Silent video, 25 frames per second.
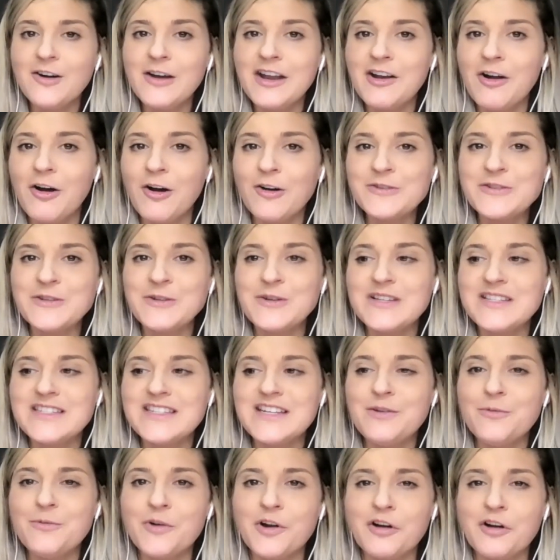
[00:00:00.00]
and also to
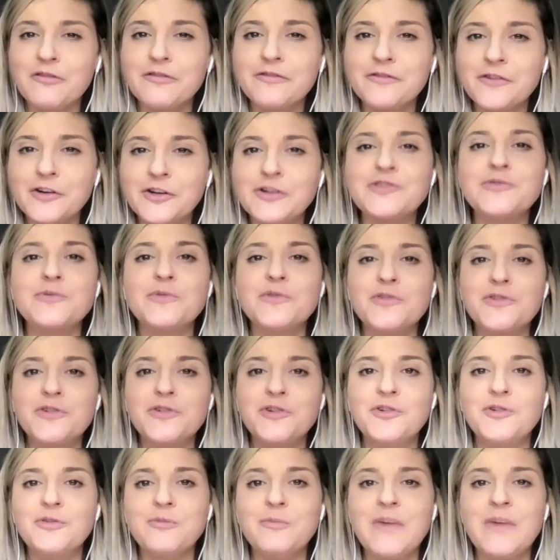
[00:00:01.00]
see when our first
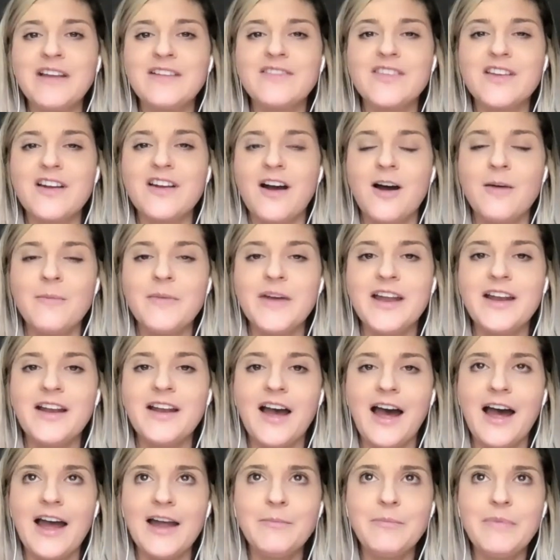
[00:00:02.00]
recruit makes the comment,
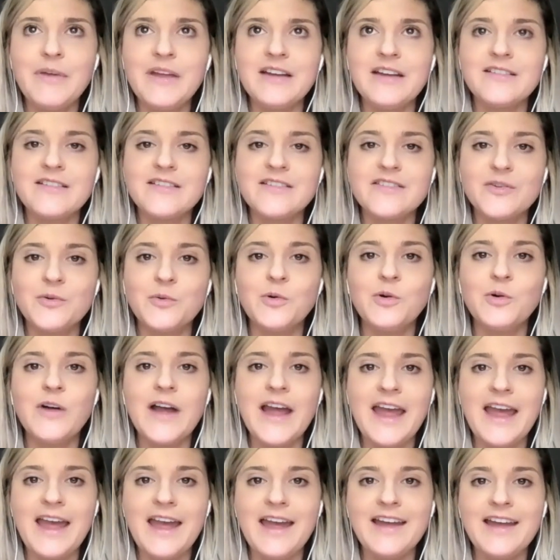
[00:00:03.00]
I picked school
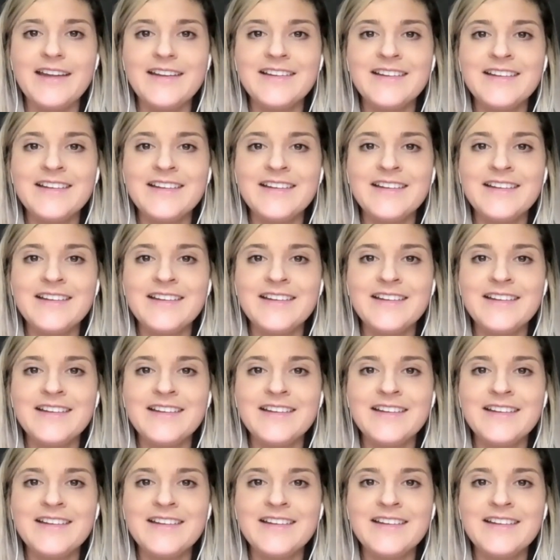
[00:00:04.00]
A